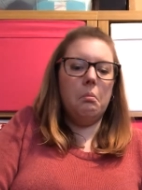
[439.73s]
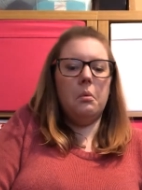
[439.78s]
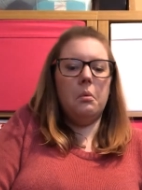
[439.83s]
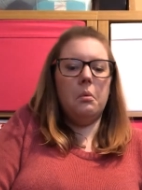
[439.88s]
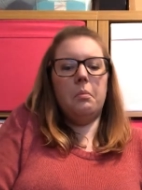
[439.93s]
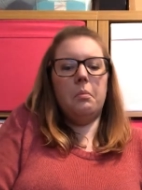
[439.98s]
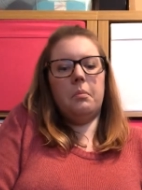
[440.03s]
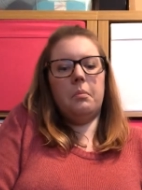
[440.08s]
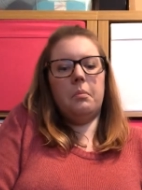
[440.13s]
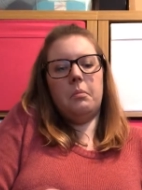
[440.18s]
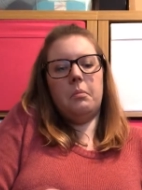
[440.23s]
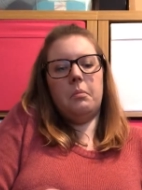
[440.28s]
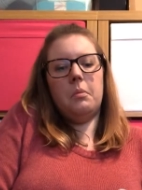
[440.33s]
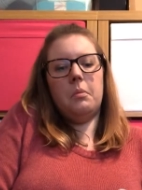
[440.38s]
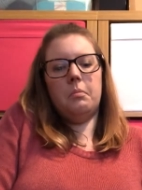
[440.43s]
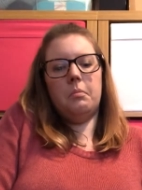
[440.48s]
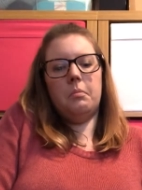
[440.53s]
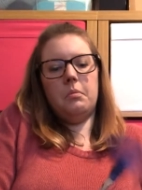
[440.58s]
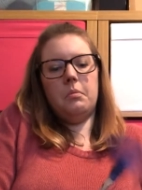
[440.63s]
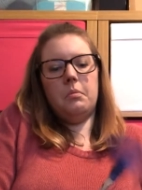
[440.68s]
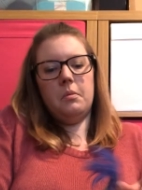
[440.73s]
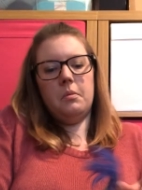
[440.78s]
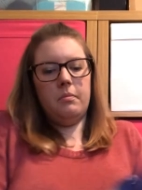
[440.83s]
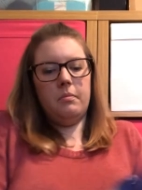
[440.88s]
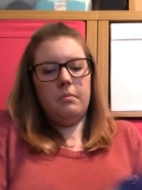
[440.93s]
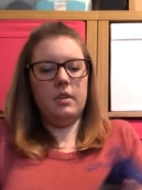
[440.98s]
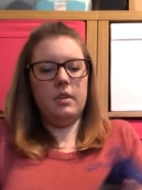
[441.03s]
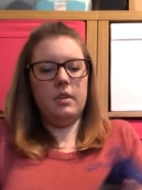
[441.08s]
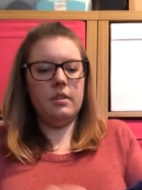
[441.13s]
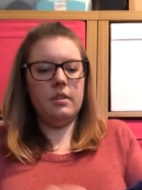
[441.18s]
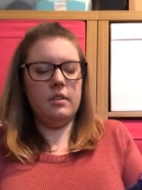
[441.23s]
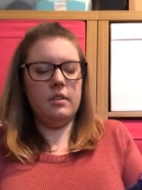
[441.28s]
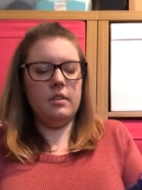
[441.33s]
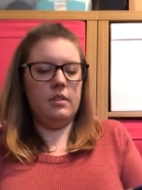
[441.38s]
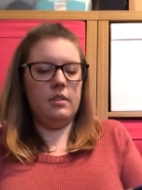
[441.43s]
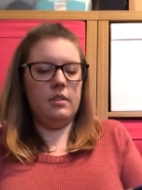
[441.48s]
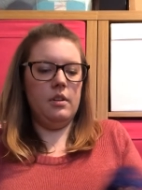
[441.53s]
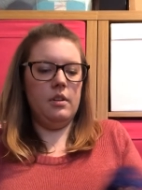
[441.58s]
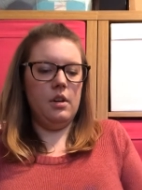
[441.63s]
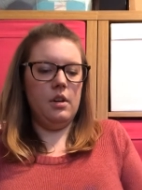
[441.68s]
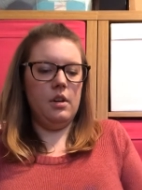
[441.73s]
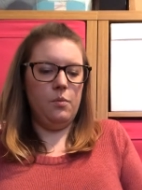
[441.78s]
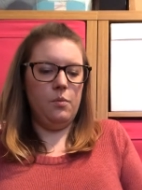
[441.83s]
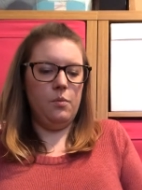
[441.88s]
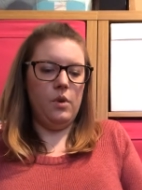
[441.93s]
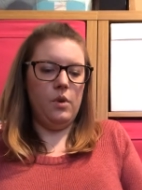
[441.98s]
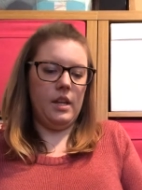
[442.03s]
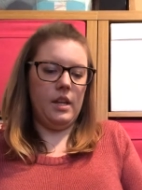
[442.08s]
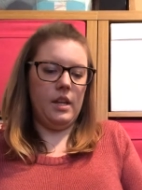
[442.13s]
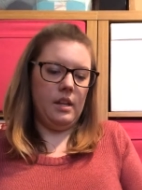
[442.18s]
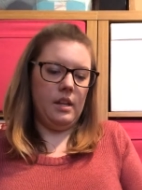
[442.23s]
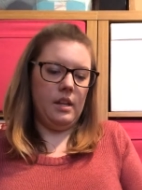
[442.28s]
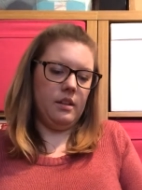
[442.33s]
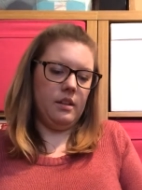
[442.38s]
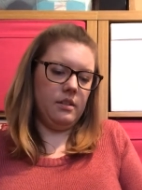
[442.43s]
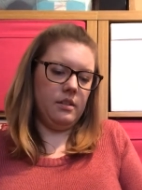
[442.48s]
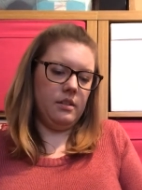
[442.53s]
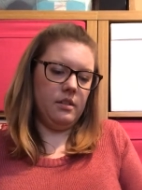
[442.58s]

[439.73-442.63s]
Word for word: Boop, boop, boop. We'll get there.